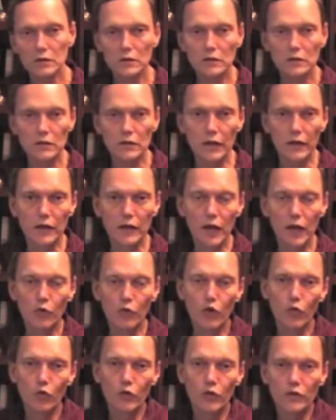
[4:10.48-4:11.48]
And I came
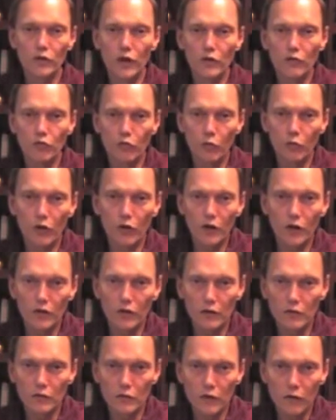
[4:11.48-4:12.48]
home one night from a
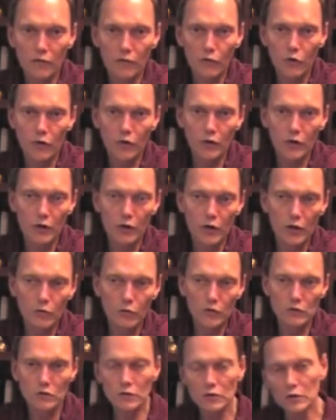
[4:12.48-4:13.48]
party about 4 a.m.
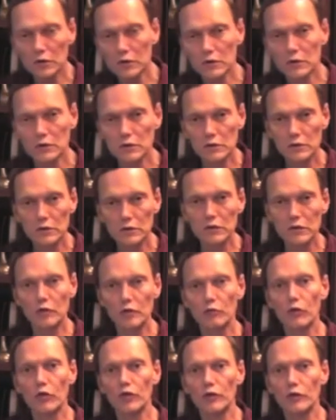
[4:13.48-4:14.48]
and in the
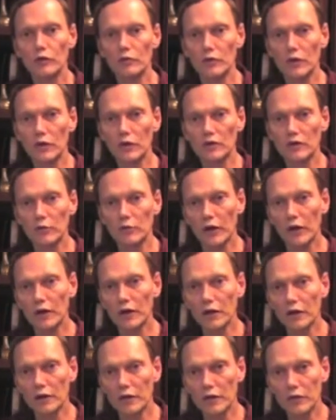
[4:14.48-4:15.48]
morning when I looked at my
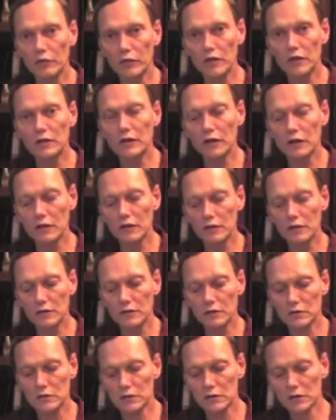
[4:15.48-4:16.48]
car, it had a big dent in
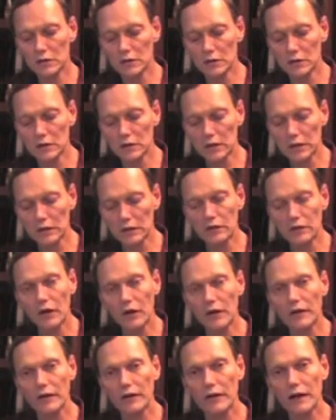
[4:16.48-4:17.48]
it. I didn't know
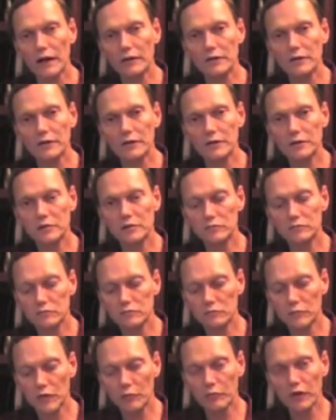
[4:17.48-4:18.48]
how it got there.
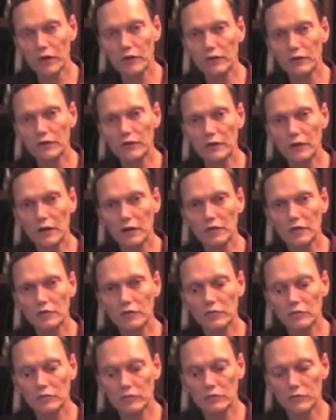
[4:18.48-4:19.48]
My buddy said I'd
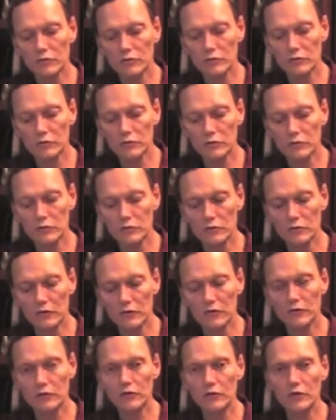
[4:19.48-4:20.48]

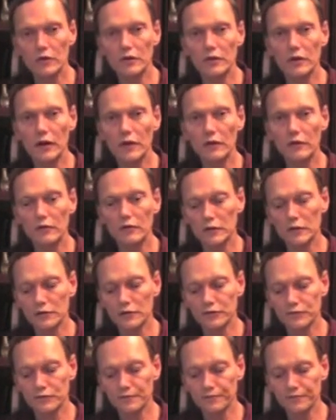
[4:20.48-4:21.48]
driven in and out of the
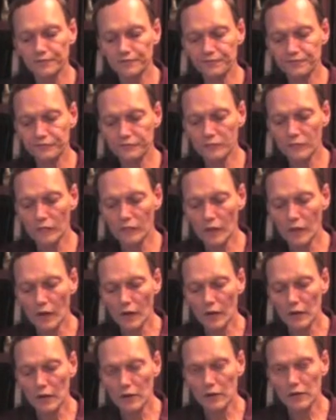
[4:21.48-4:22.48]
ditch.
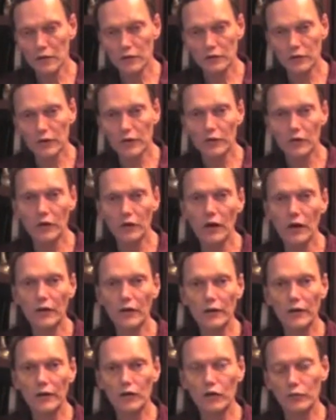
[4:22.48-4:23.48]
So I don't know how
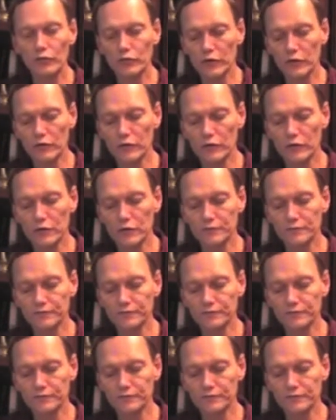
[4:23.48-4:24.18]
I got home safely.